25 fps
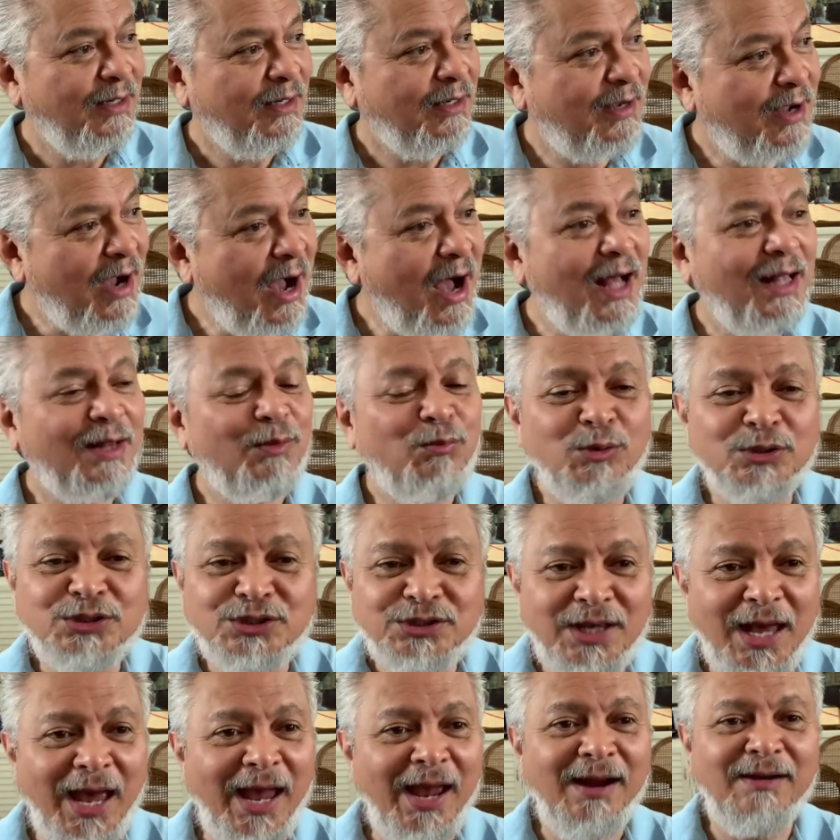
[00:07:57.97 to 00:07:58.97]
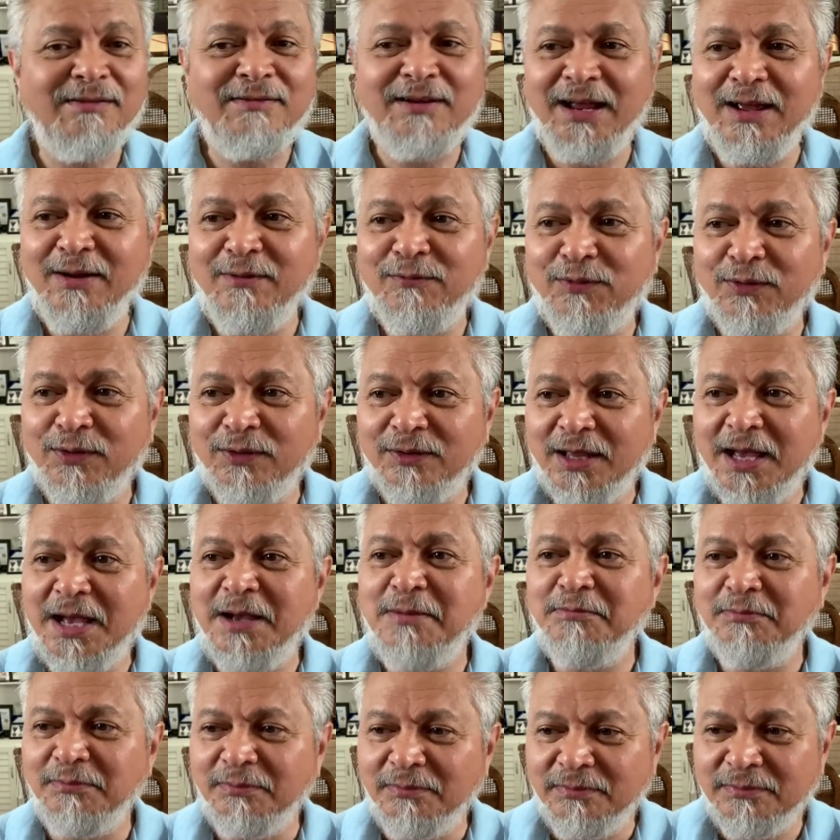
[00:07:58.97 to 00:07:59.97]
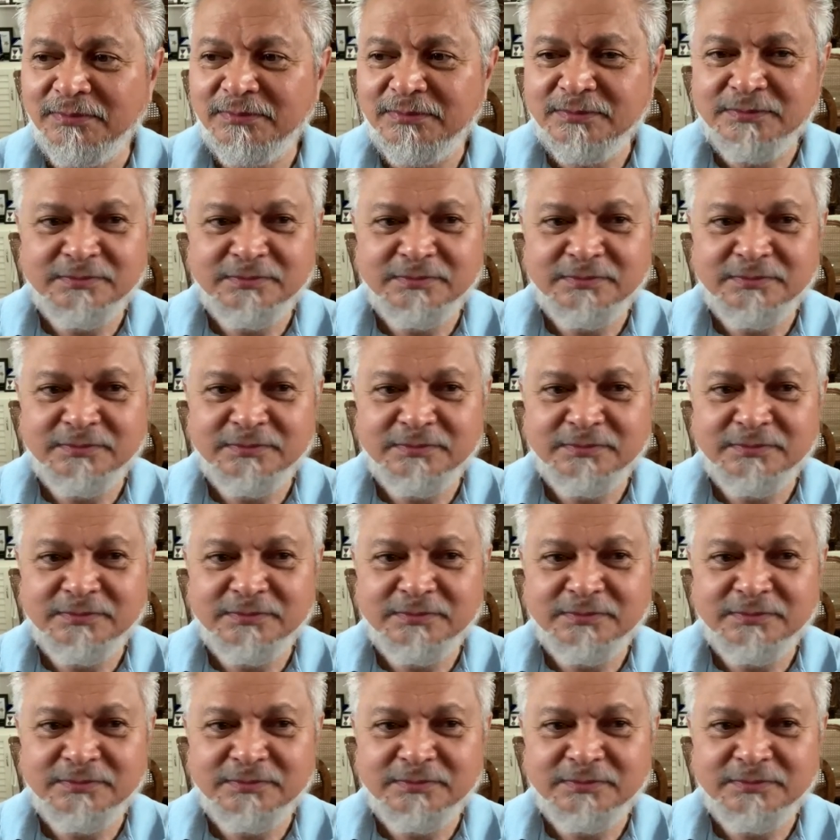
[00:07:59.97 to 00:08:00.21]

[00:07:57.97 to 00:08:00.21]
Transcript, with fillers: God was caring for them